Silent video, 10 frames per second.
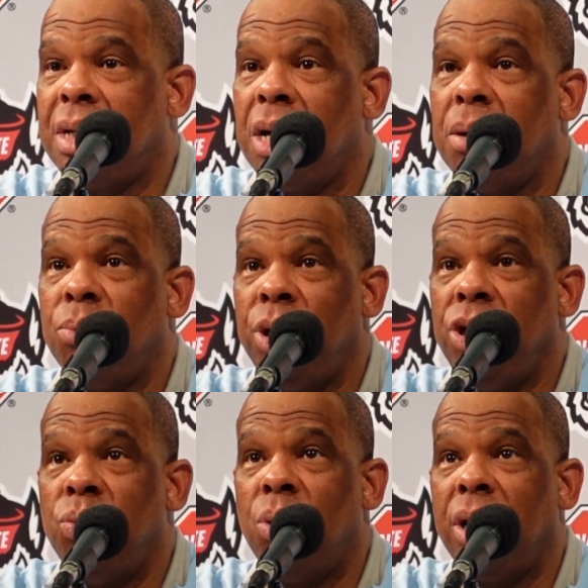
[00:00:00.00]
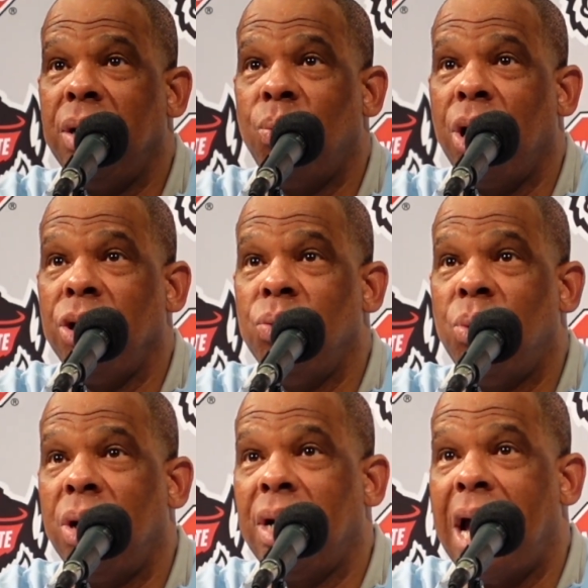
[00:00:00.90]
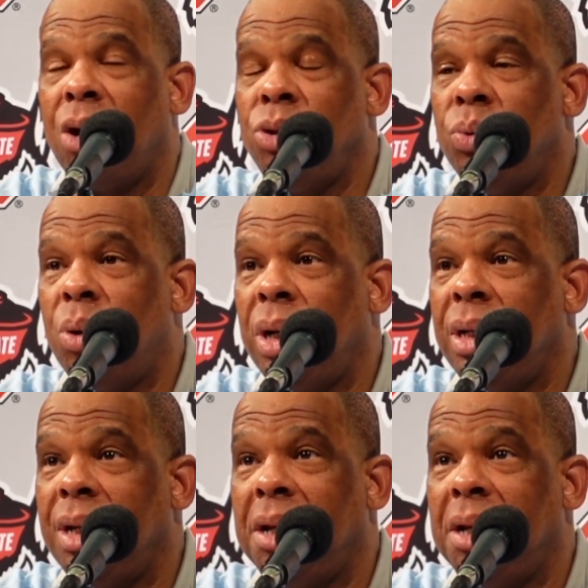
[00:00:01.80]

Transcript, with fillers: come when you want it, where you want it, how you want it,